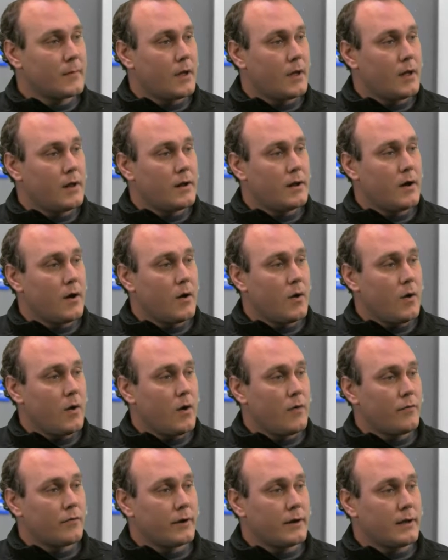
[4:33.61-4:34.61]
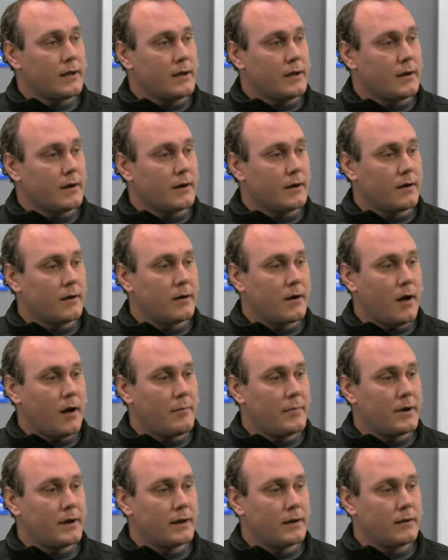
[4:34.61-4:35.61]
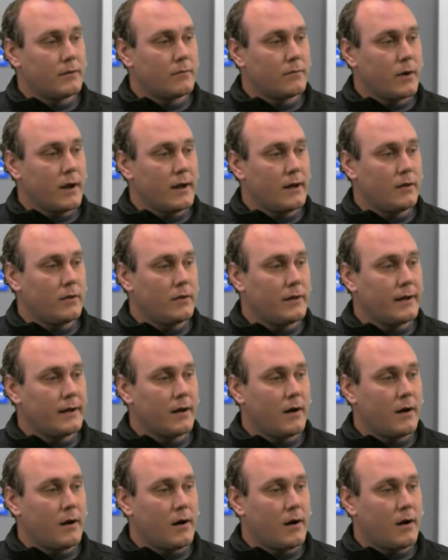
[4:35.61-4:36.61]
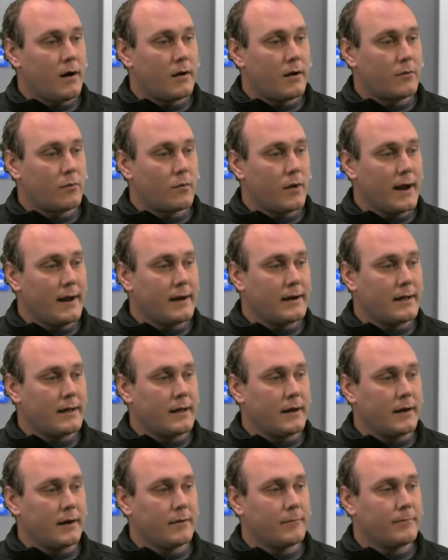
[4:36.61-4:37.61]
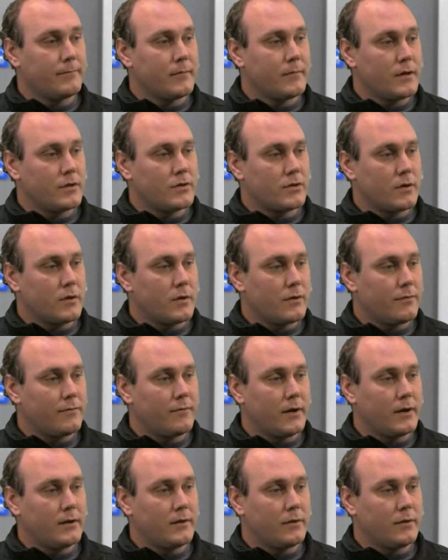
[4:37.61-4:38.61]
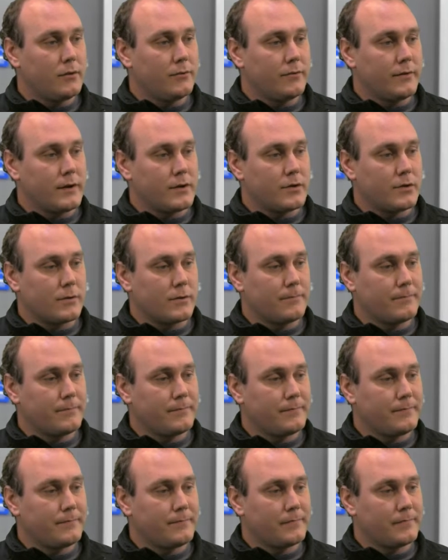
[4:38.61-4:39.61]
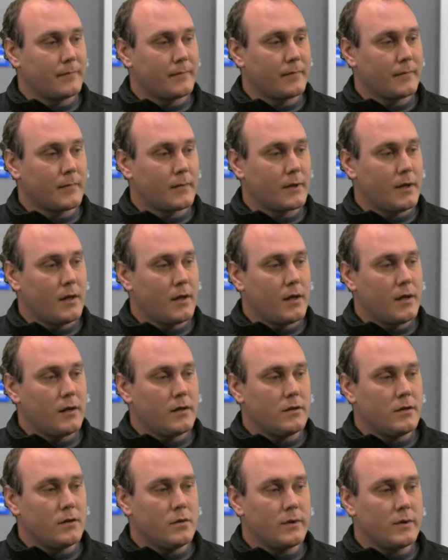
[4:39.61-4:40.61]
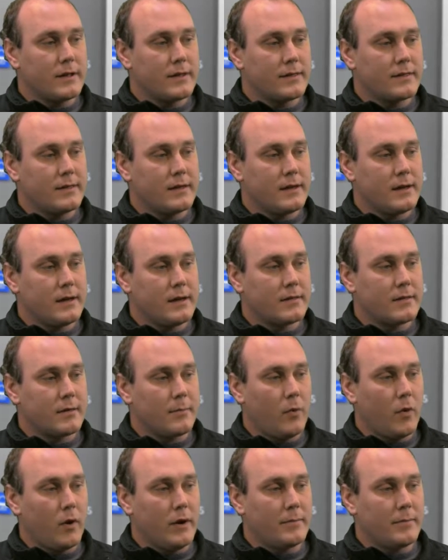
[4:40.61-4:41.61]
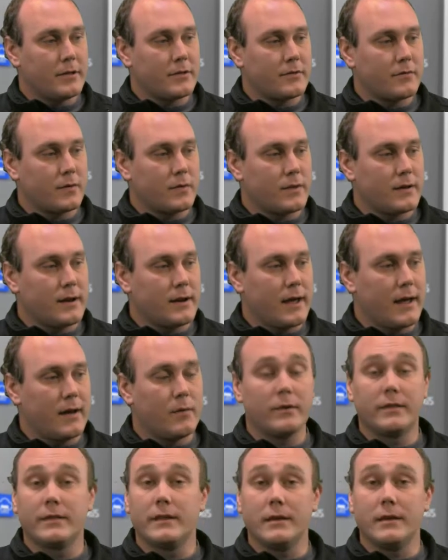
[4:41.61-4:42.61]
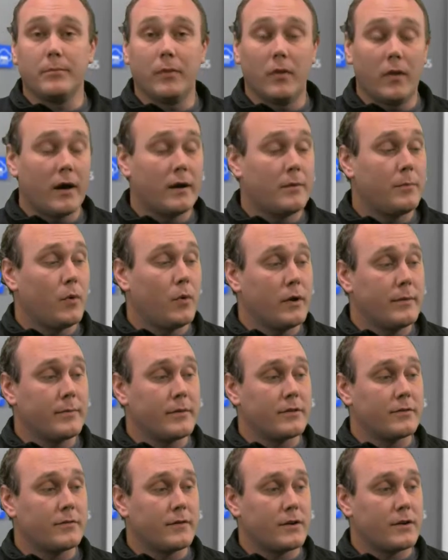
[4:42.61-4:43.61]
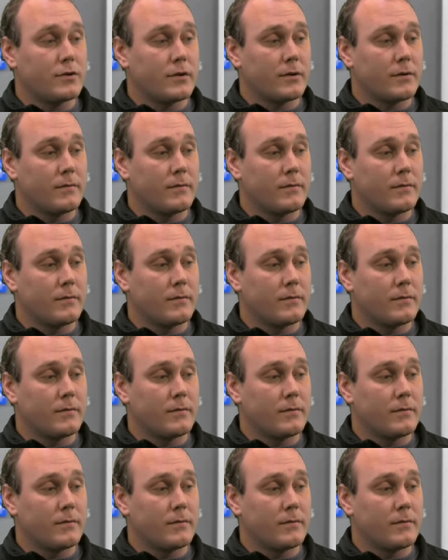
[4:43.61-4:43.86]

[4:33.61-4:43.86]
Now over here, I'm going to right click on Randy here and show you a fun little feature. You can see his appointments for the day with the plot appointments feature.